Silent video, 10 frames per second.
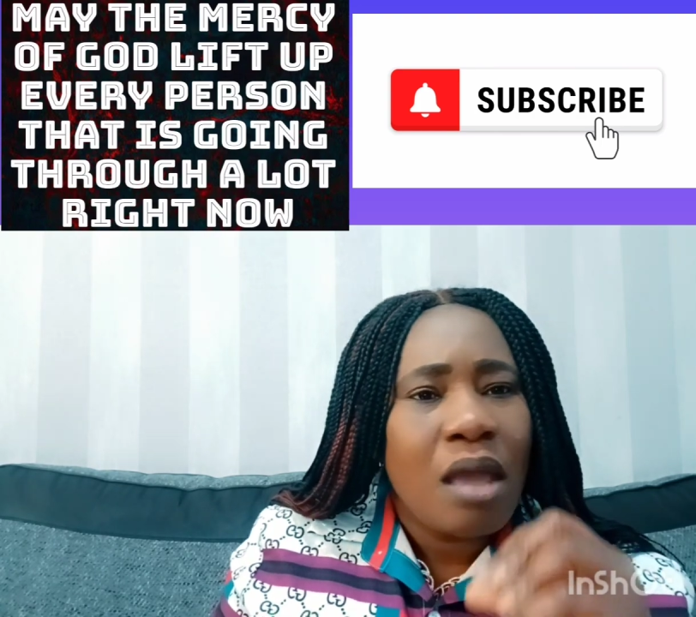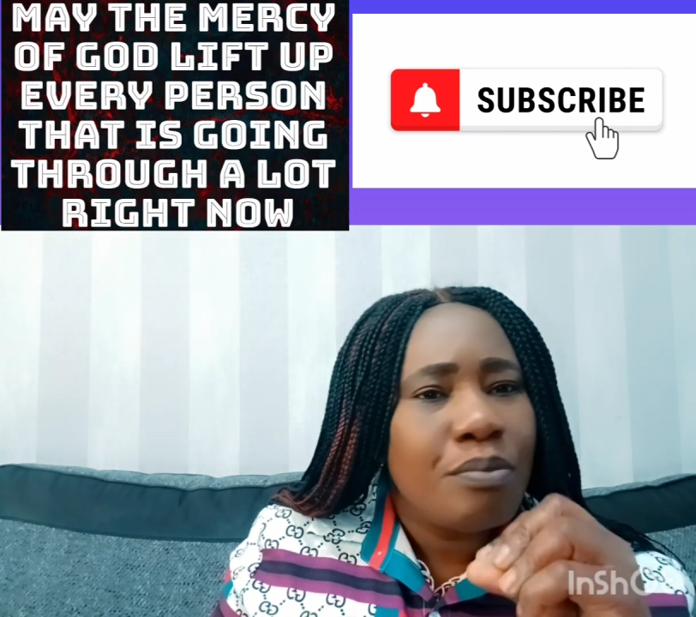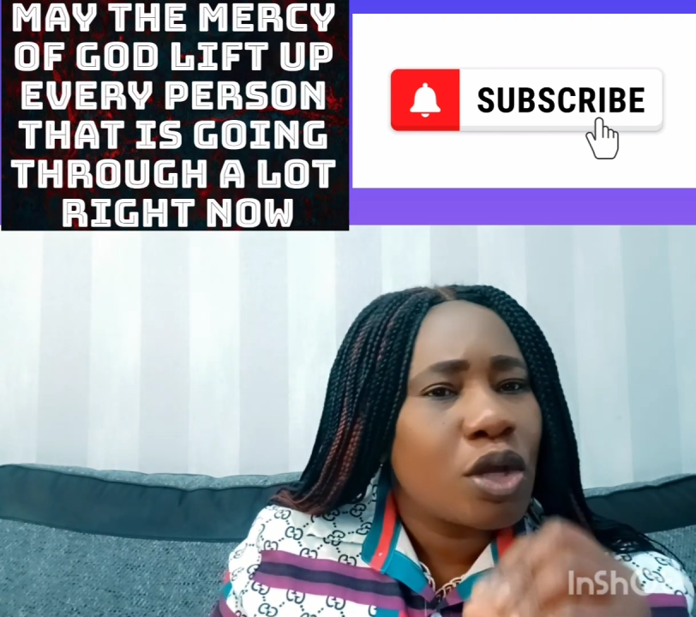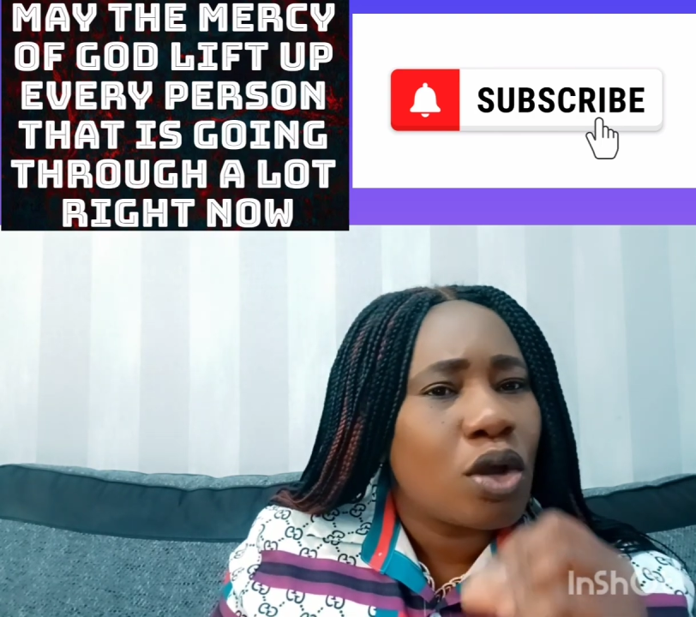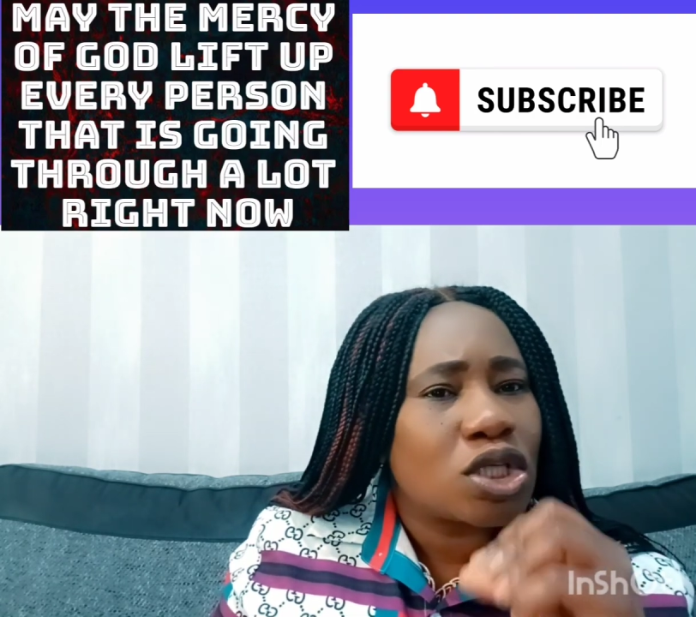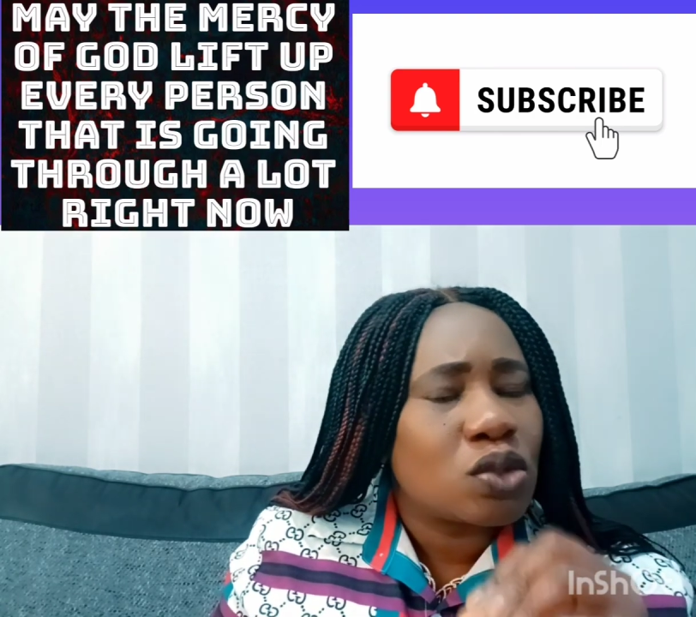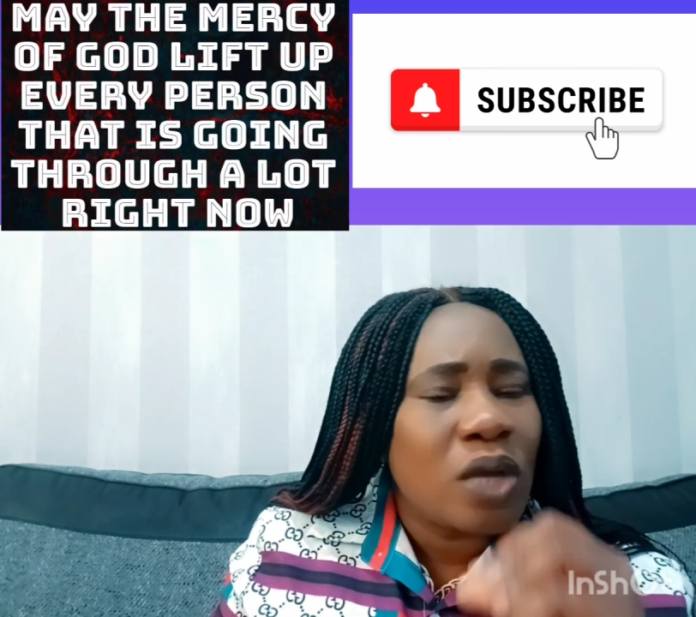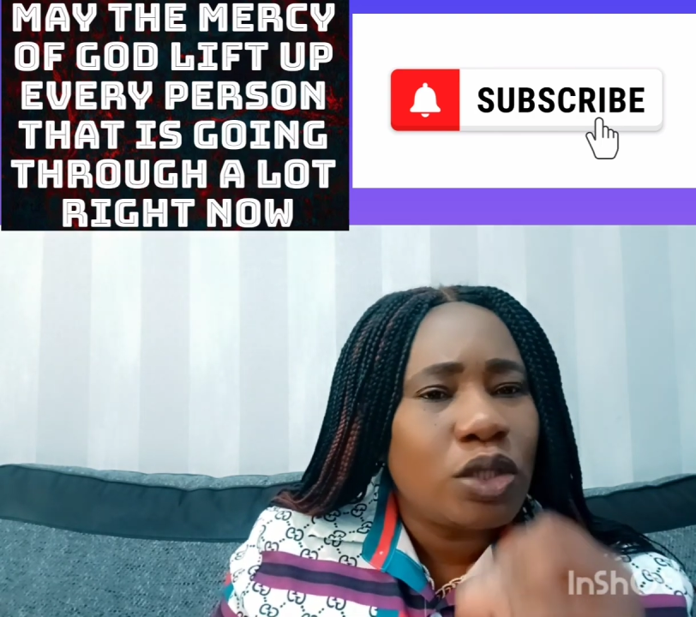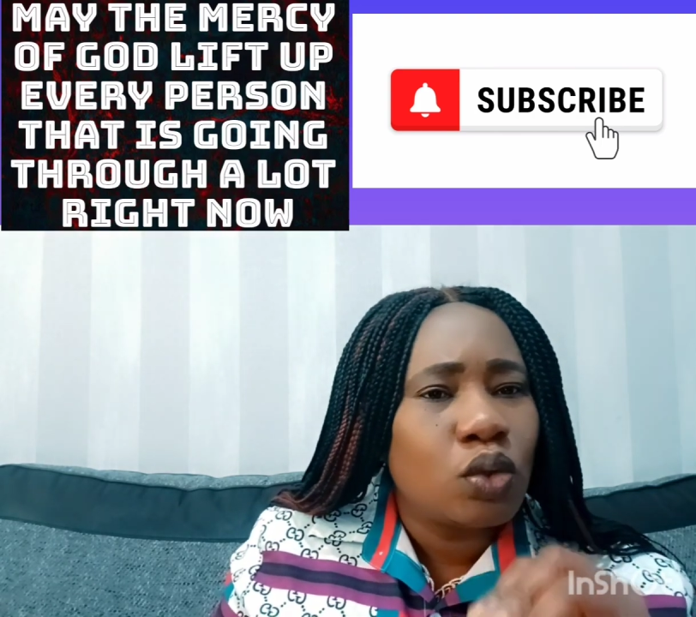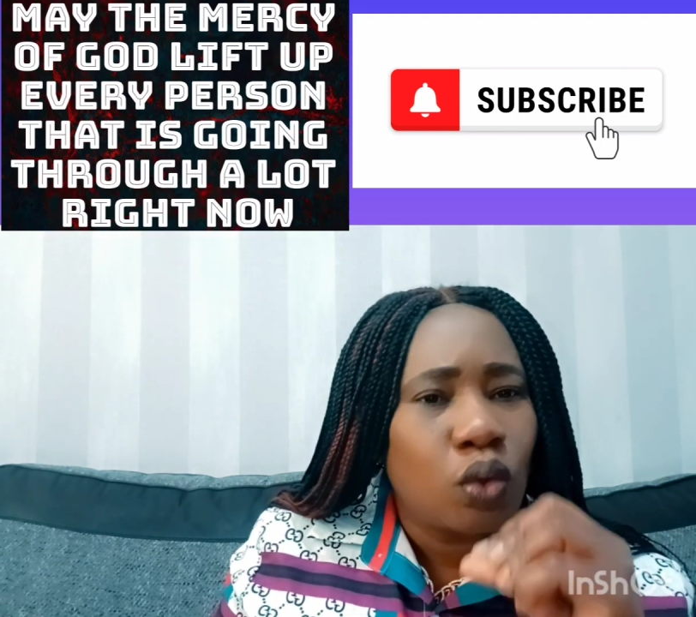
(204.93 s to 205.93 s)
Because
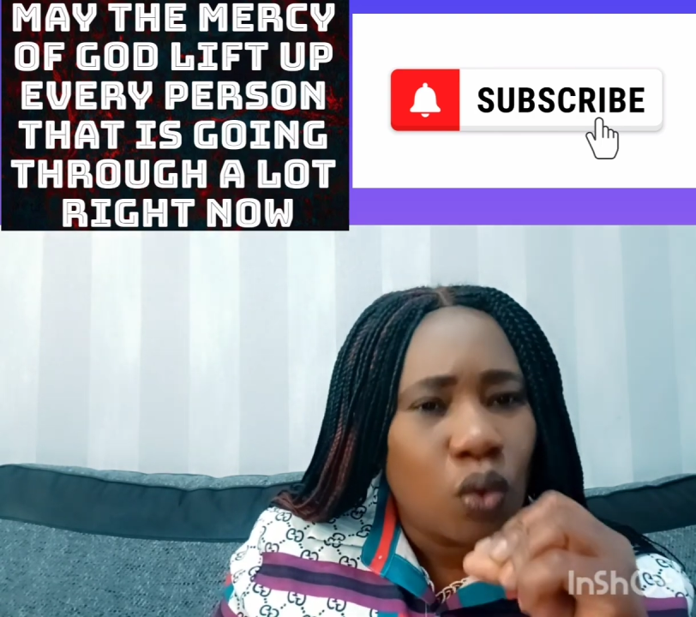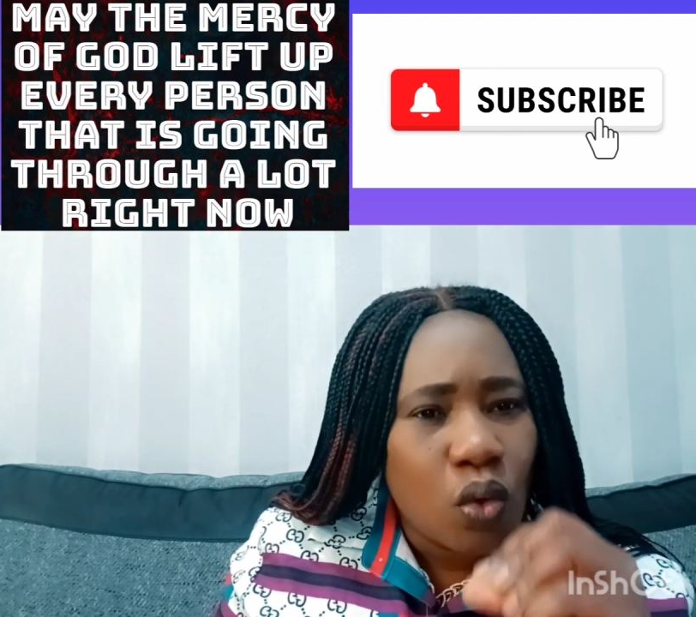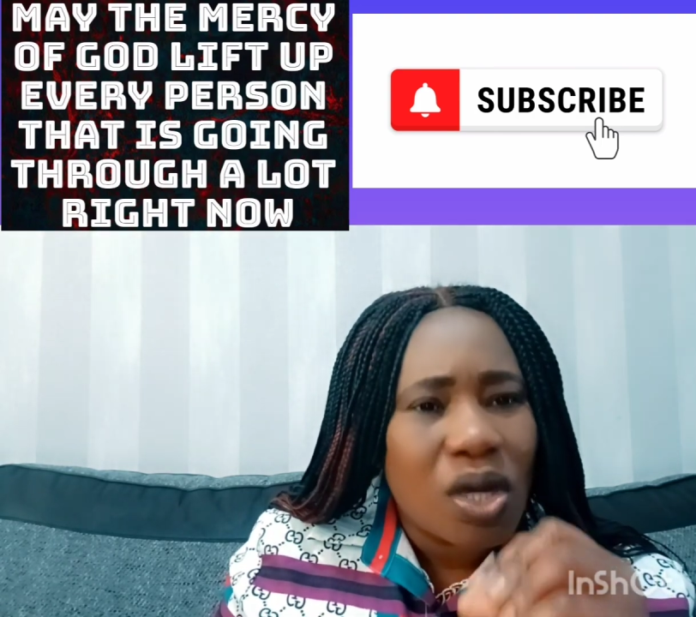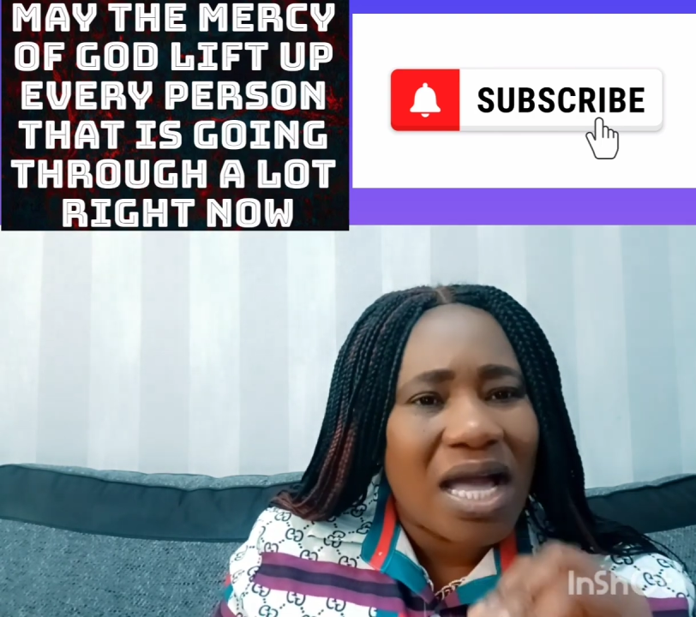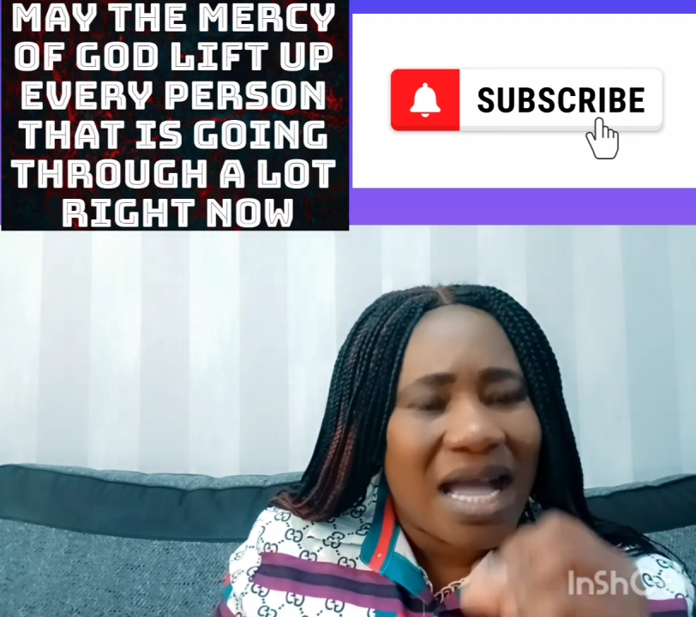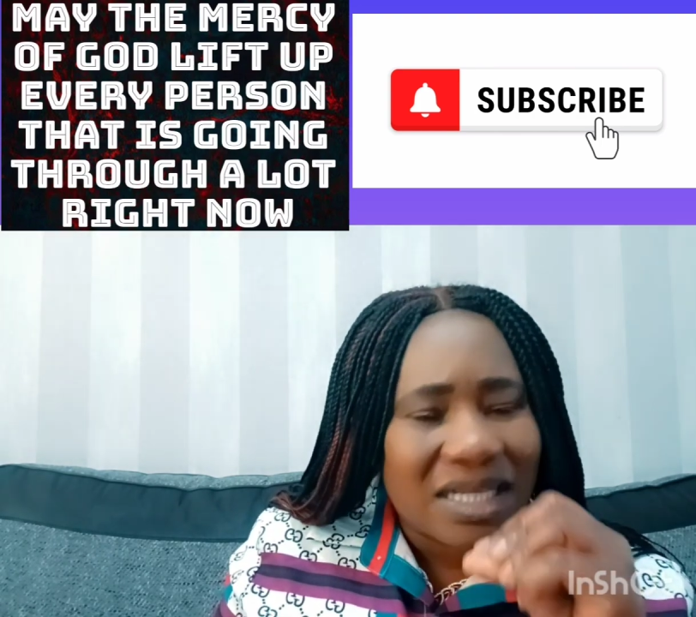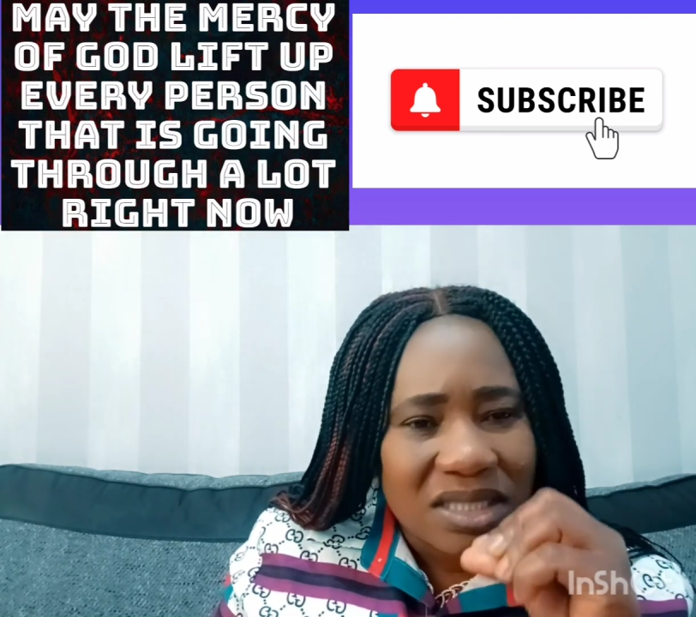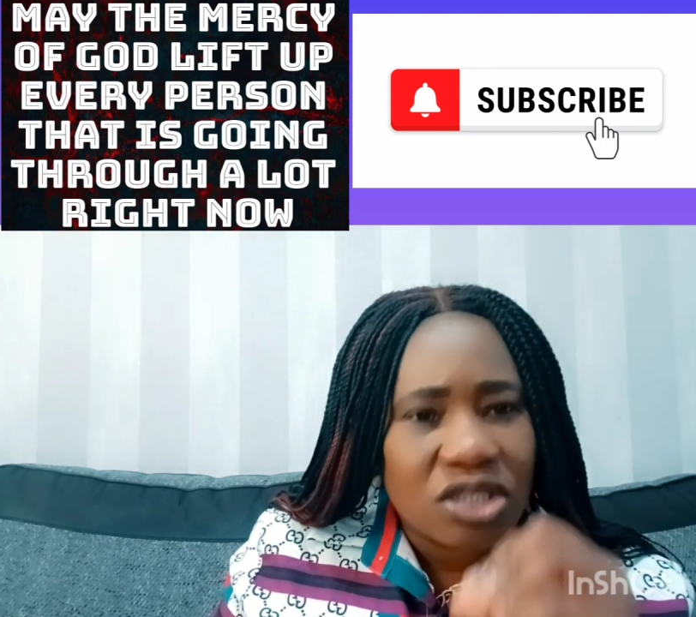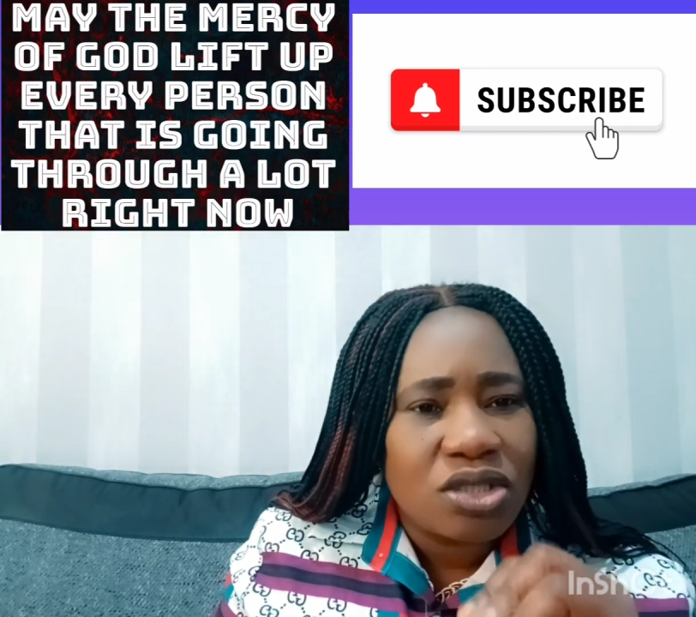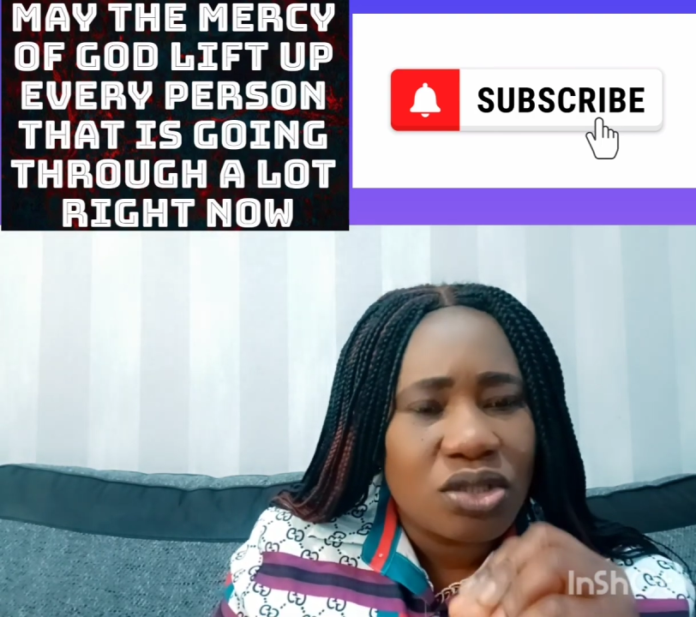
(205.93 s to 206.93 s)
when you look at
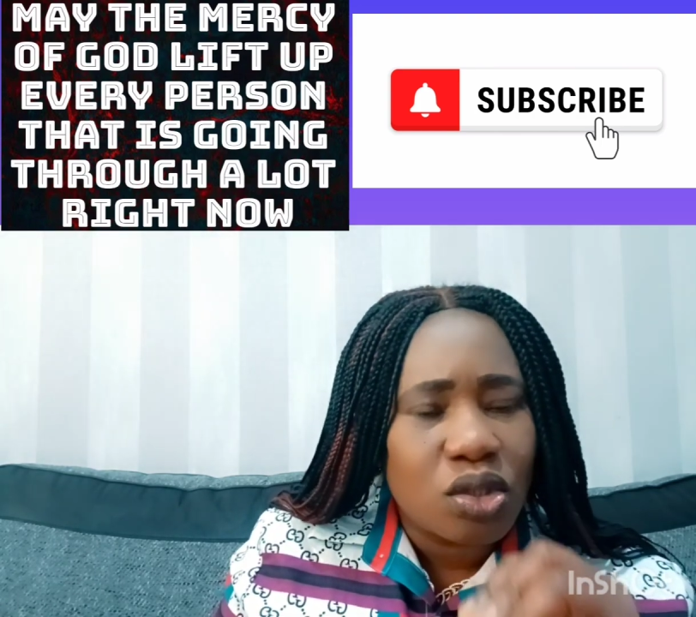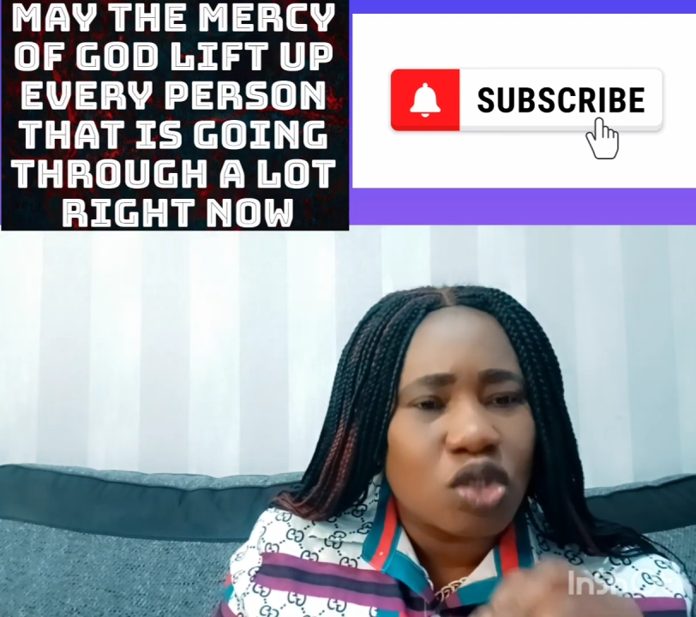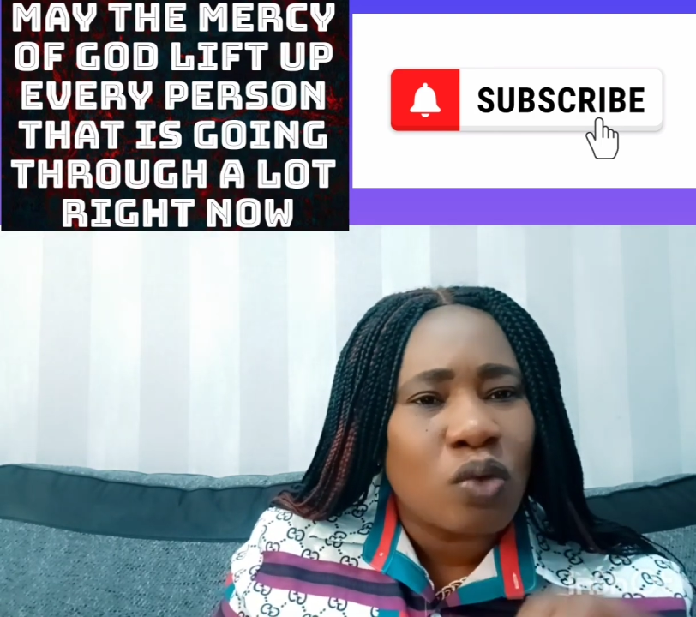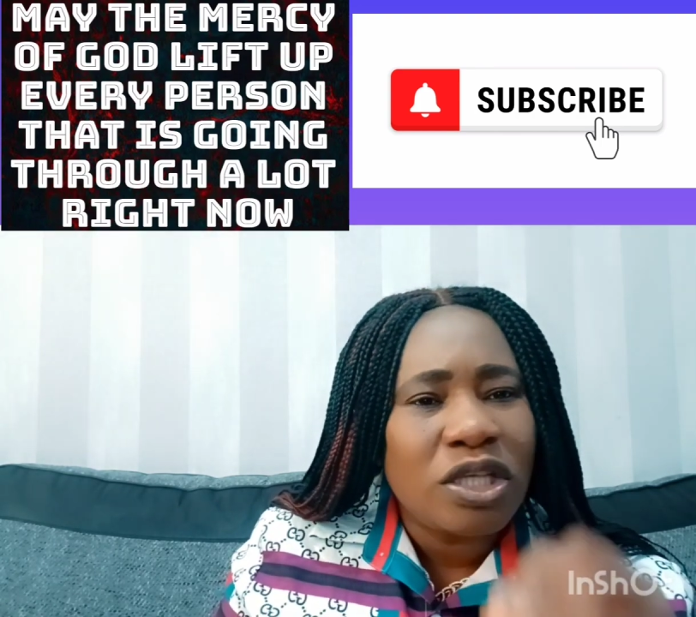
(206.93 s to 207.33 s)
Jesus,